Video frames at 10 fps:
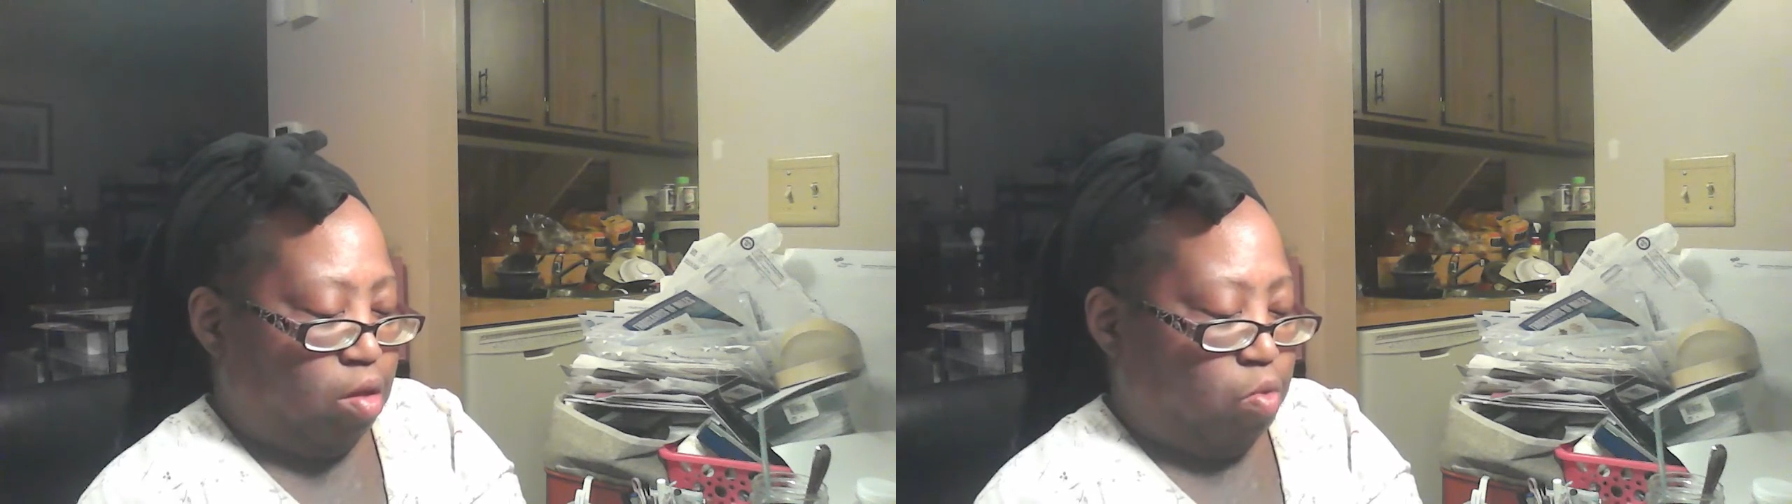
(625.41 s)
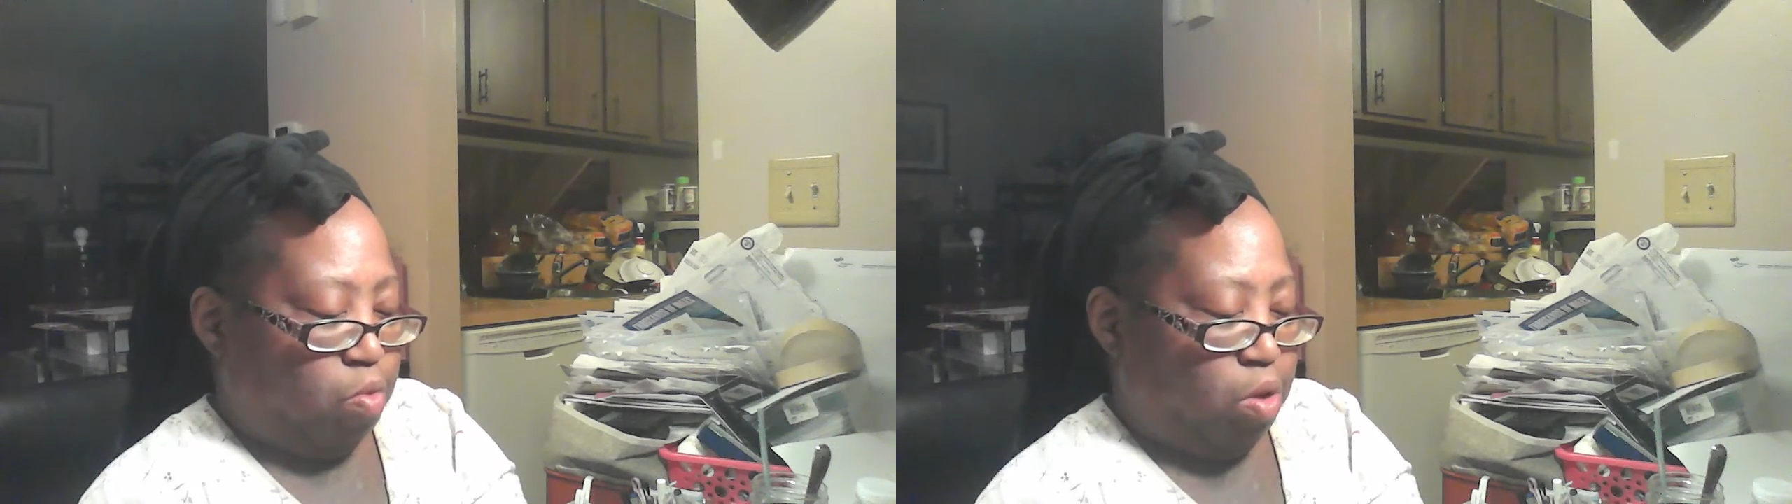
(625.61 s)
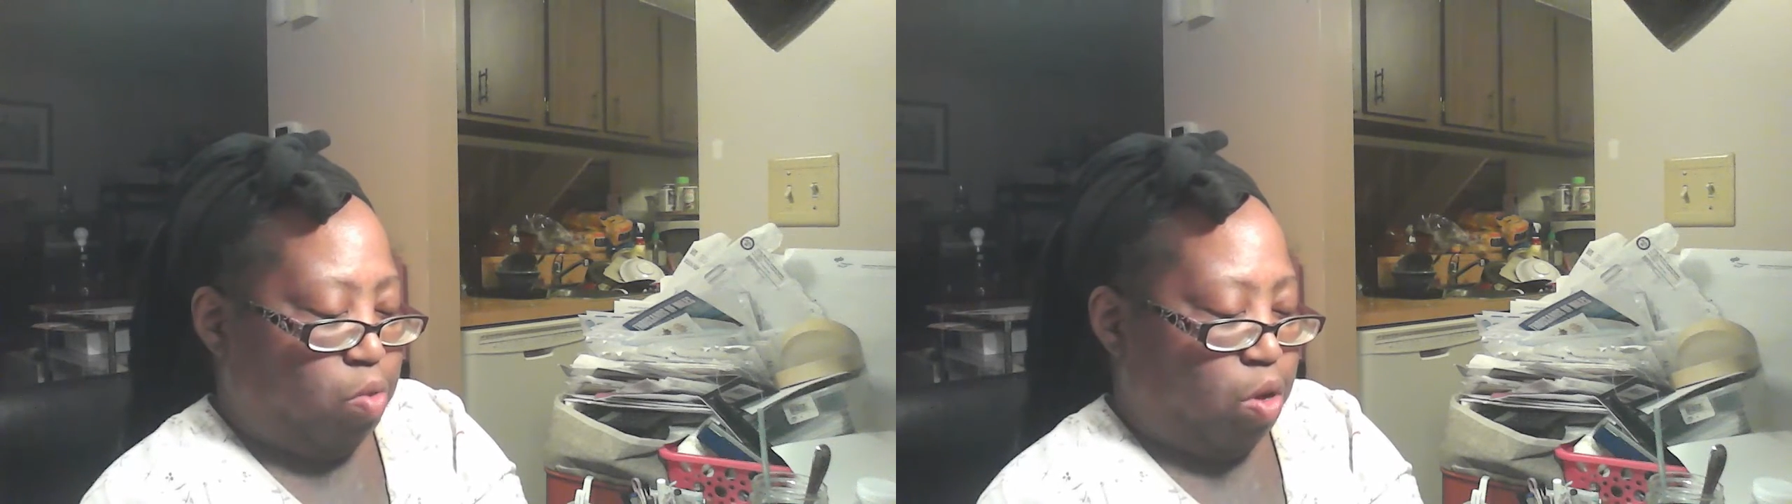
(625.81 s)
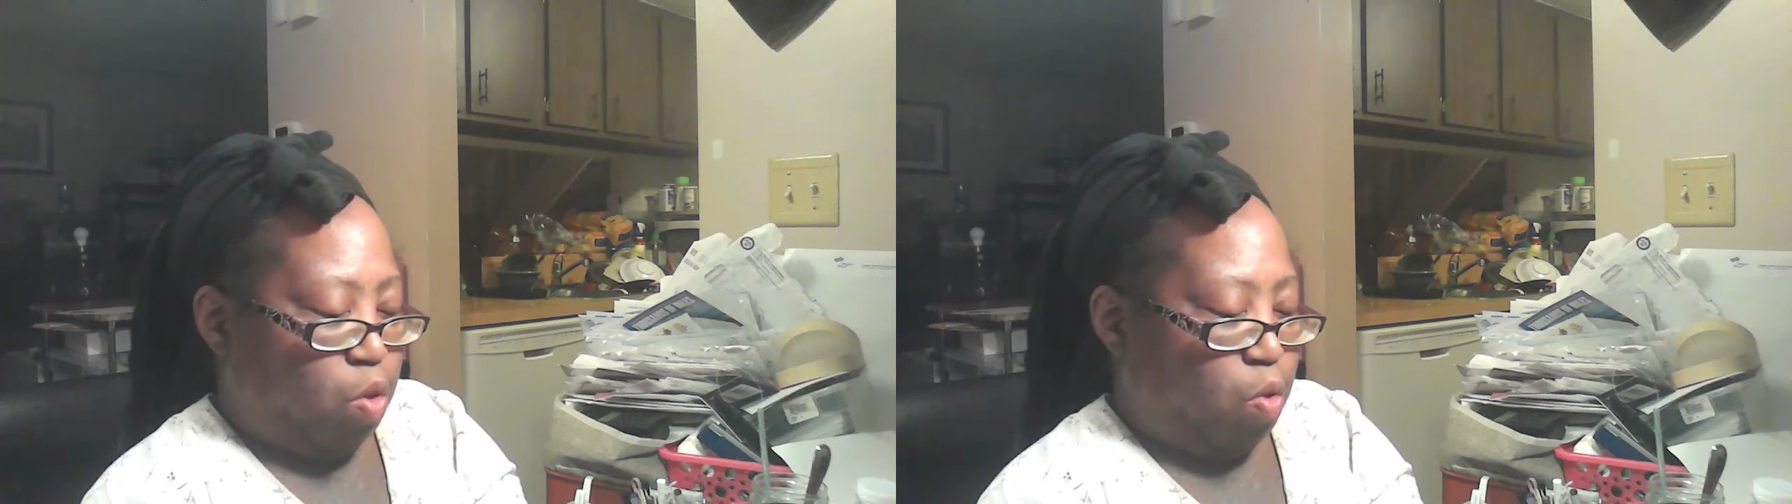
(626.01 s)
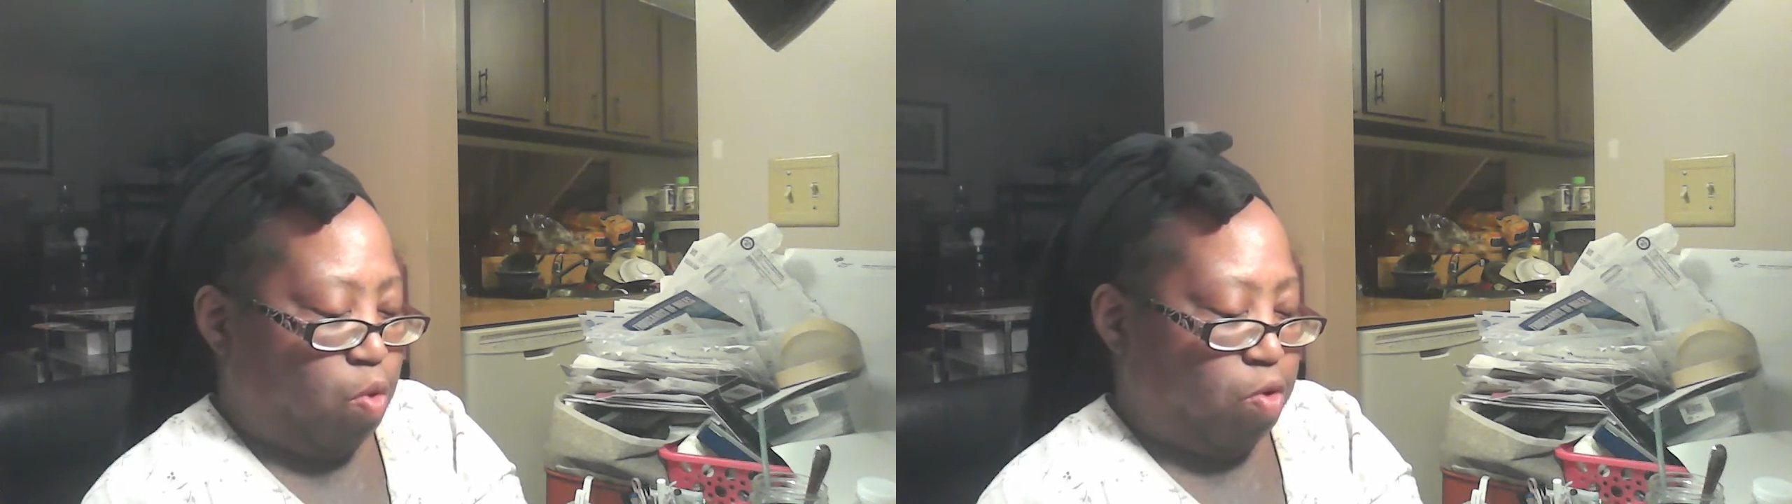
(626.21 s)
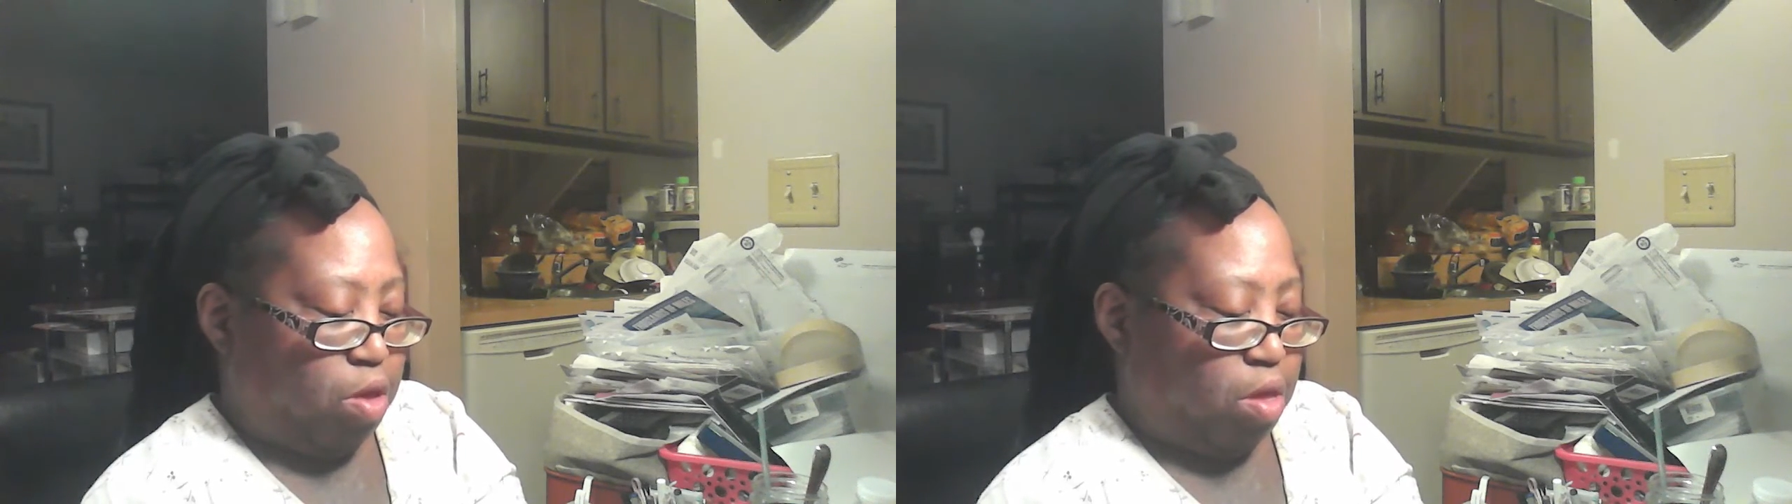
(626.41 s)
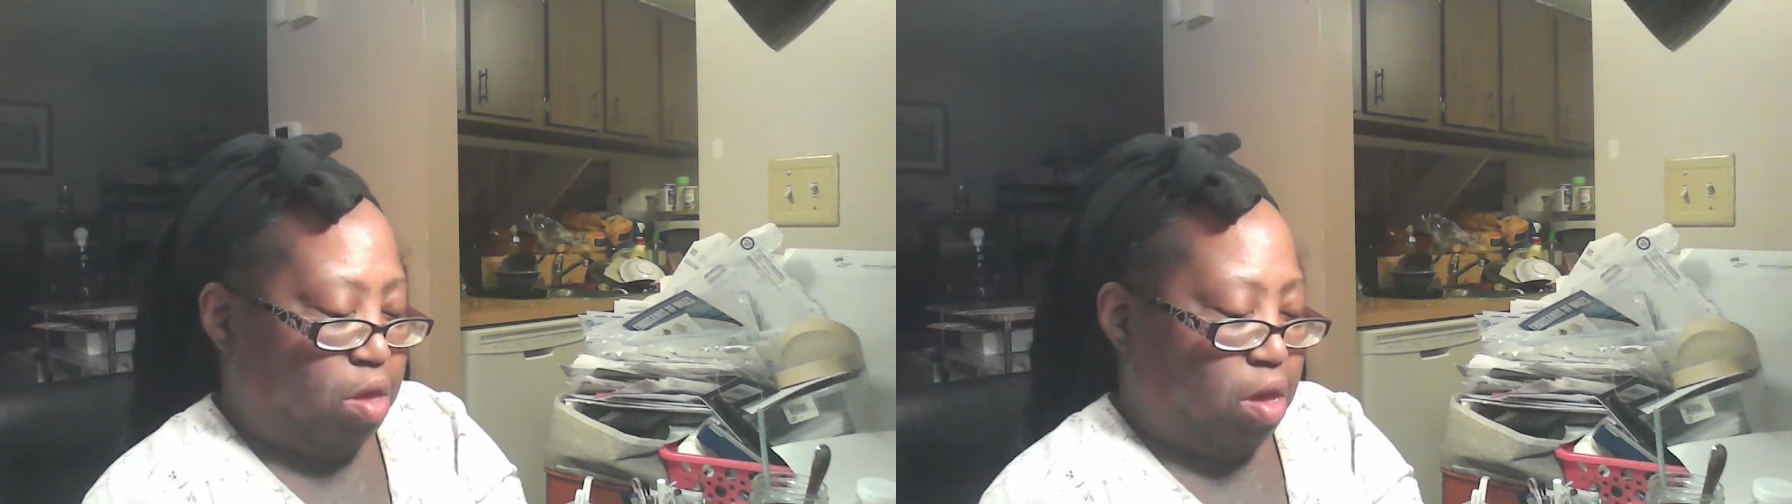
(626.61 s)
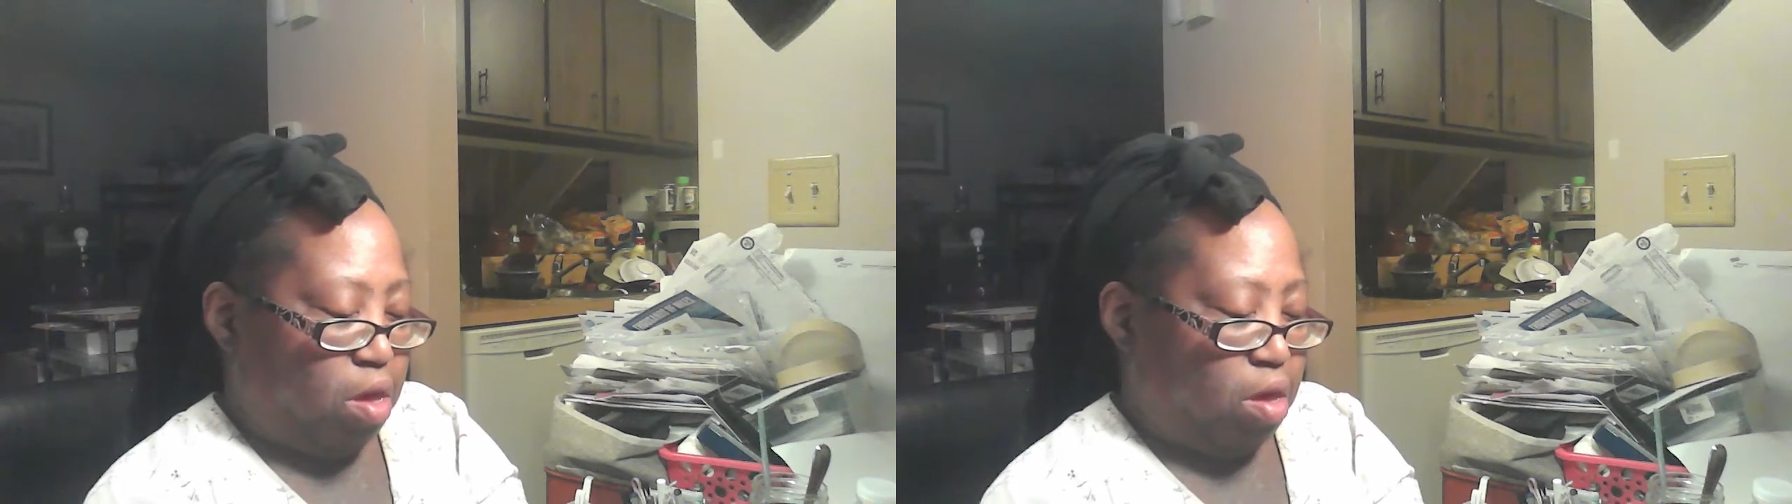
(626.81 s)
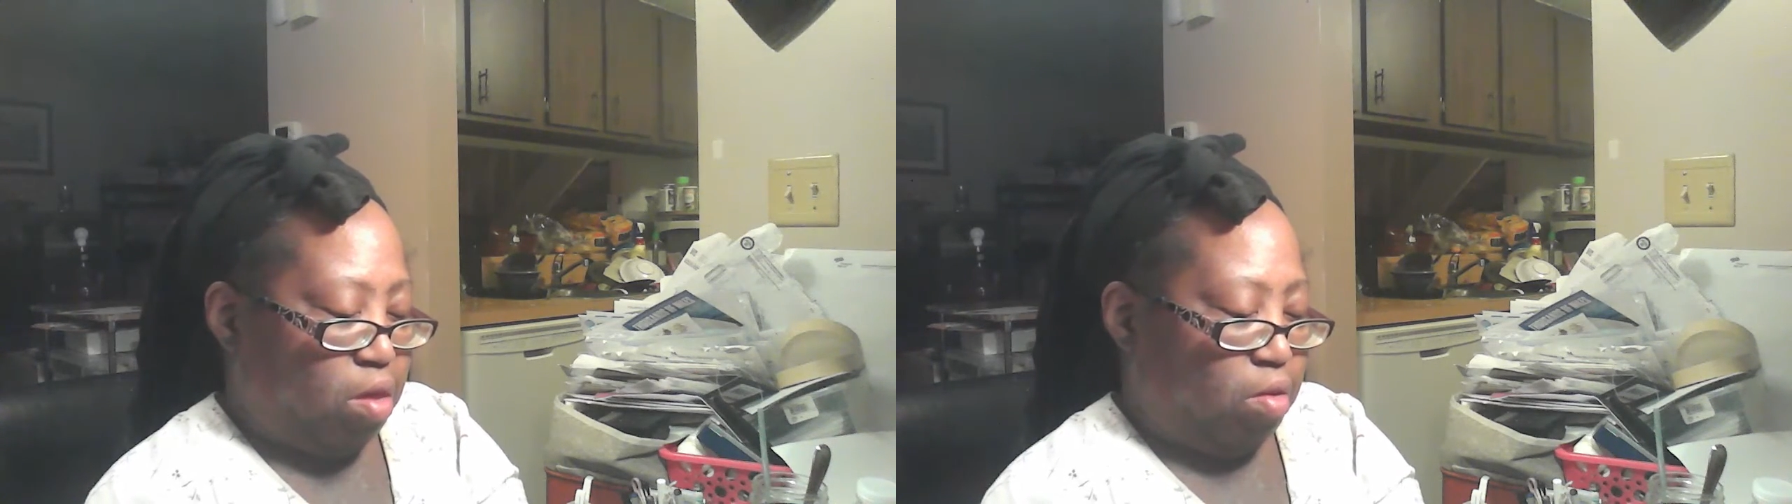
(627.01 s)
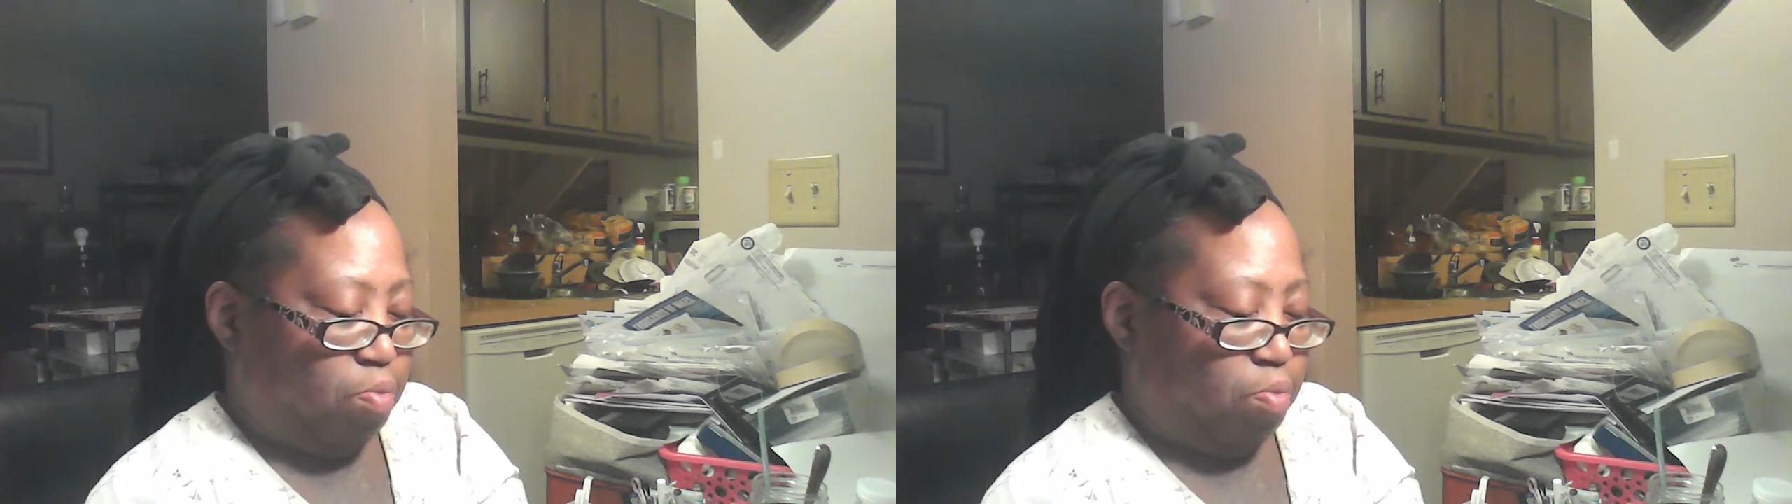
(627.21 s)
re-record it and